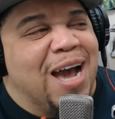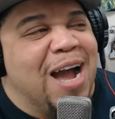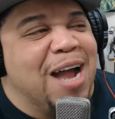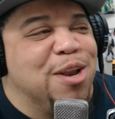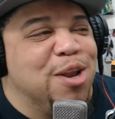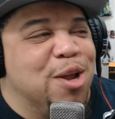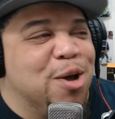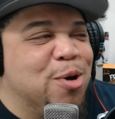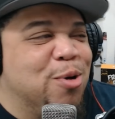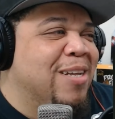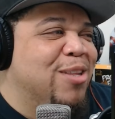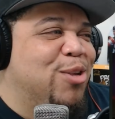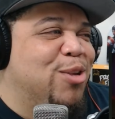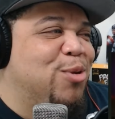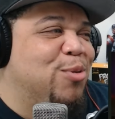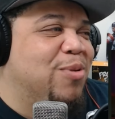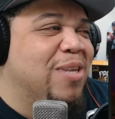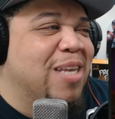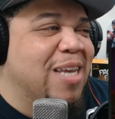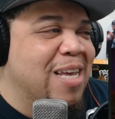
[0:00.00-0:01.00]
I know
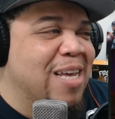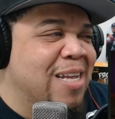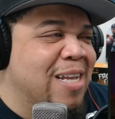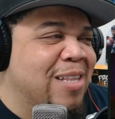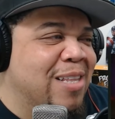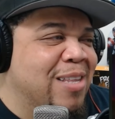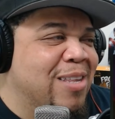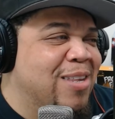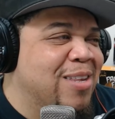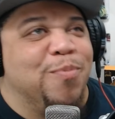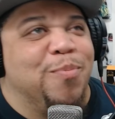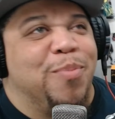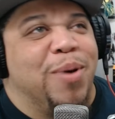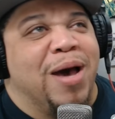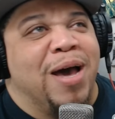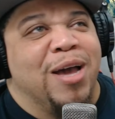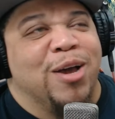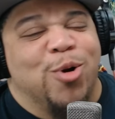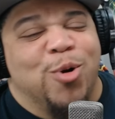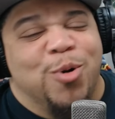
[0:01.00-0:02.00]
Two Tens
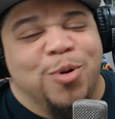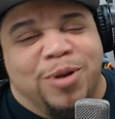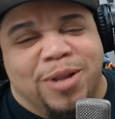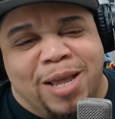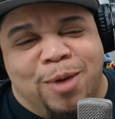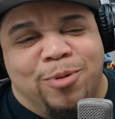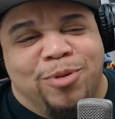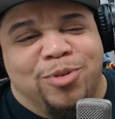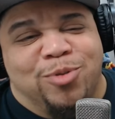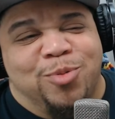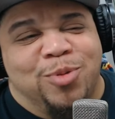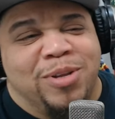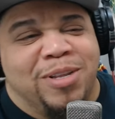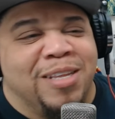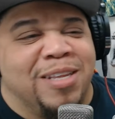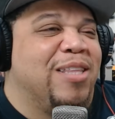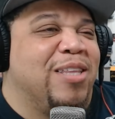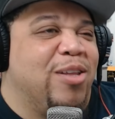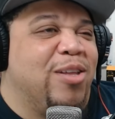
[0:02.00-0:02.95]
by Cordae was written,